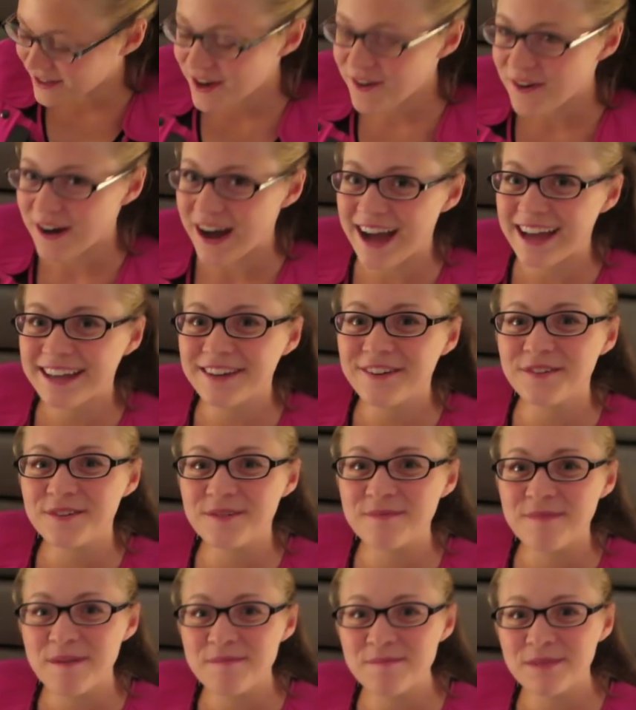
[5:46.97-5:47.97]
know, I don't
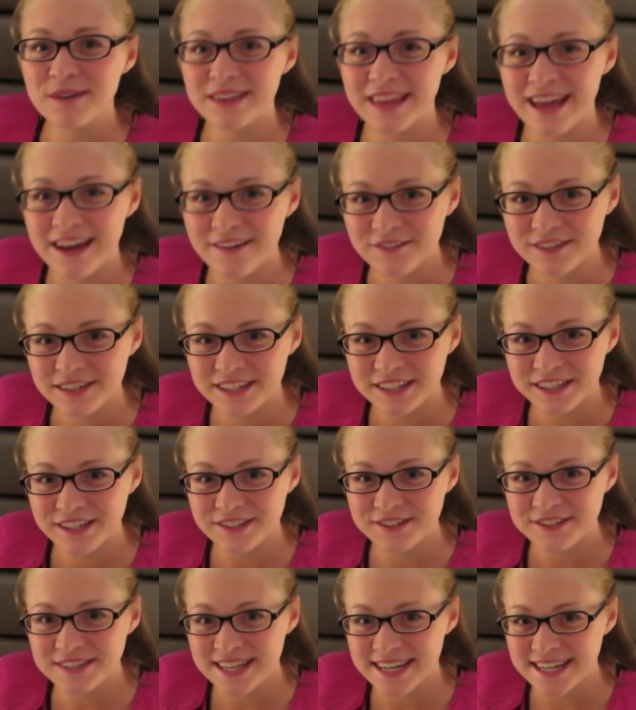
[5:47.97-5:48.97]
remember that really
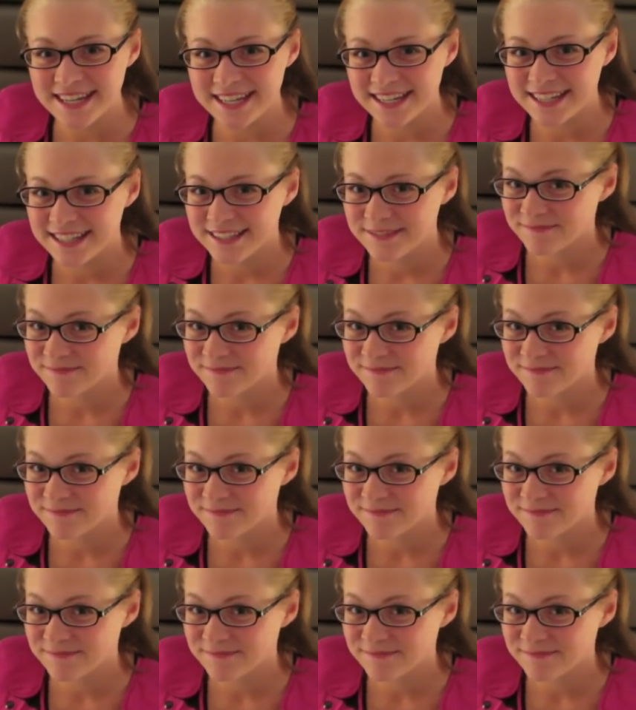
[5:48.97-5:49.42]
low setting.